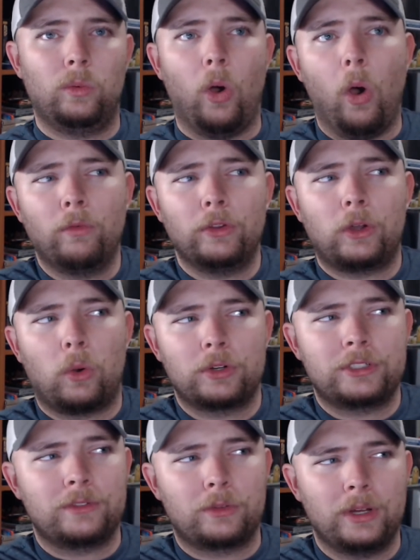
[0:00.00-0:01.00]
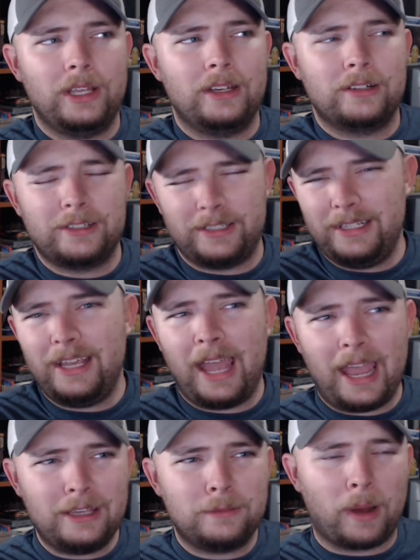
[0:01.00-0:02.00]
over the course of 3 years,
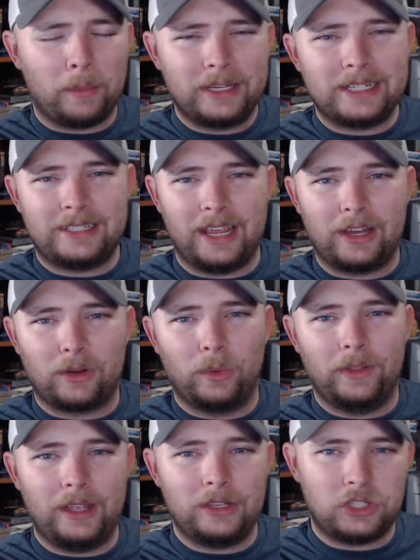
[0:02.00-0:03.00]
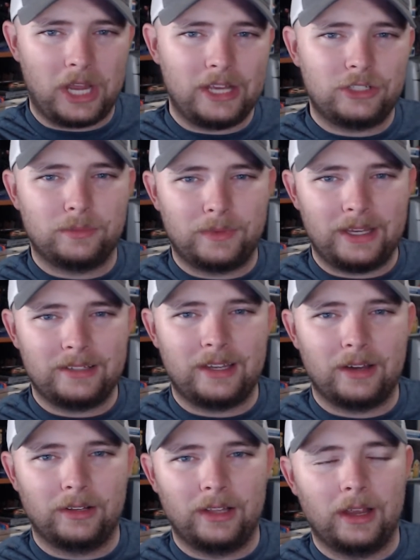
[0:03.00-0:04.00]
yeah, he's probably going to tinker with it and change some things
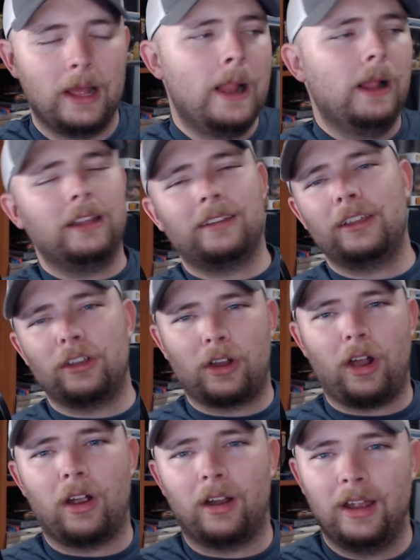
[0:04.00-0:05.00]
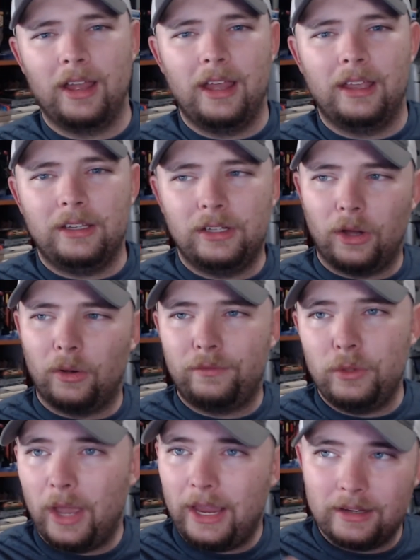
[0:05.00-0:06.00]
here and there. It's like your car. You know, if
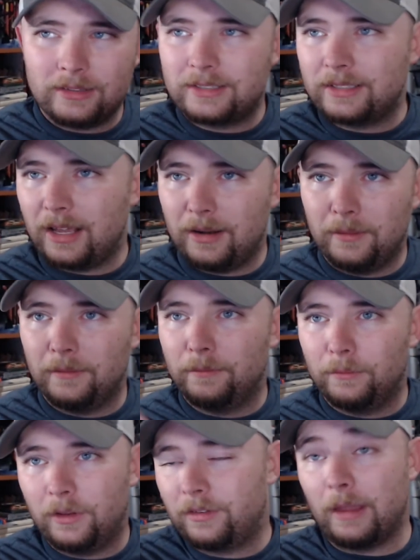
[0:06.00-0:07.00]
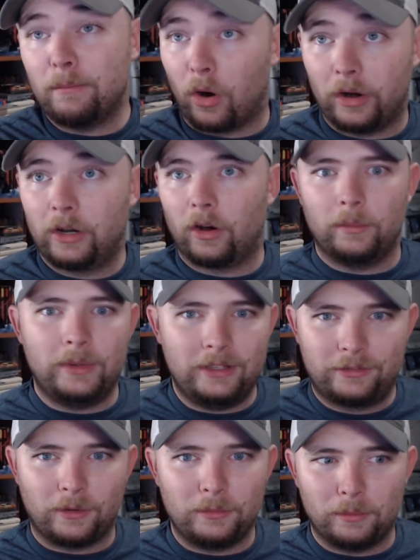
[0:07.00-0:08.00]
you hang a set of, let's say, Mardi Gras beads
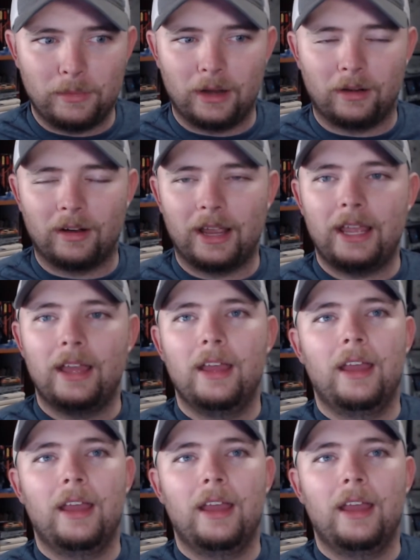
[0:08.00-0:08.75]
from your mirror, right?